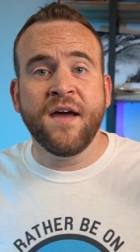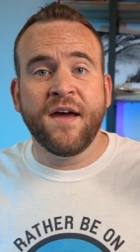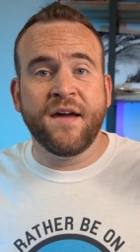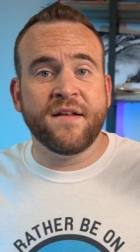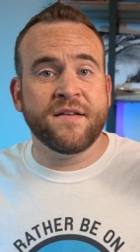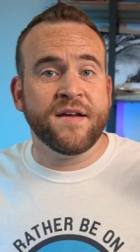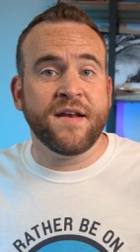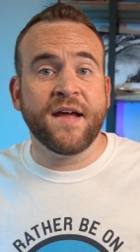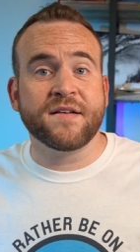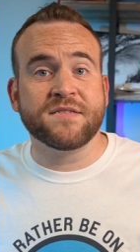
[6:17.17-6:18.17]
It
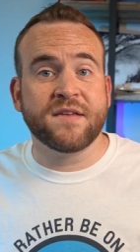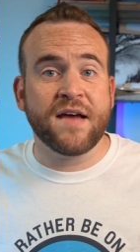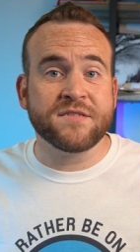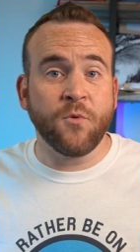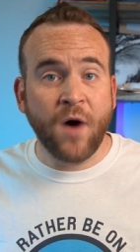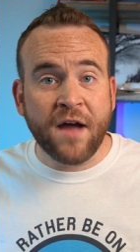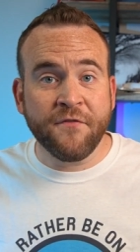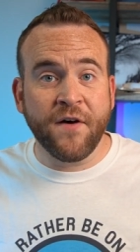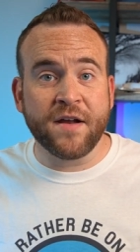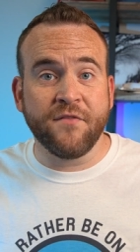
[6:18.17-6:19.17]
connects as a
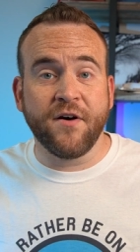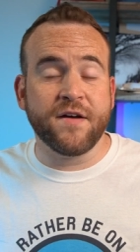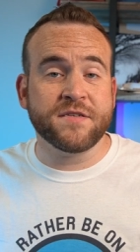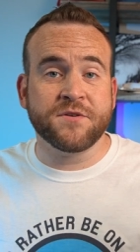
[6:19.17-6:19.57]
Wi-Fi device.